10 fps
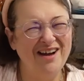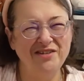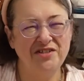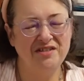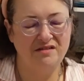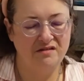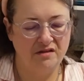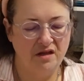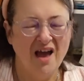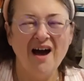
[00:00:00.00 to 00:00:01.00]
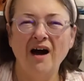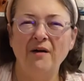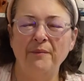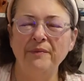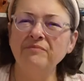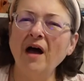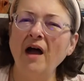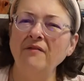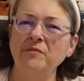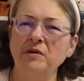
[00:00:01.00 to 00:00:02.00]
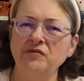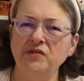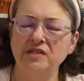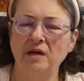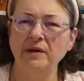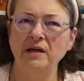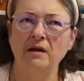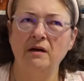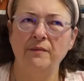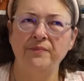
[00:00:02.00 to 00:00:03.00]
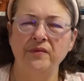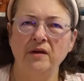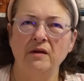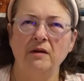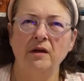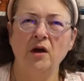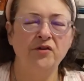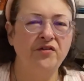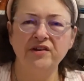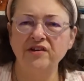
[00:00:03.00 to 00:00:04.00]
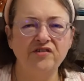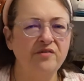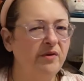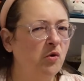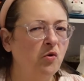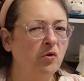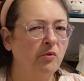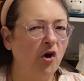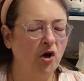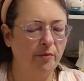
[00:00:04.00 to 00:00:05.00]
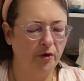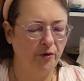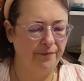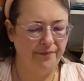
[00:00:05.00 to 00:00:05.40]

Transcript: I just, not having much of a stomach, um, the only thing it does is give me horrible heartburn.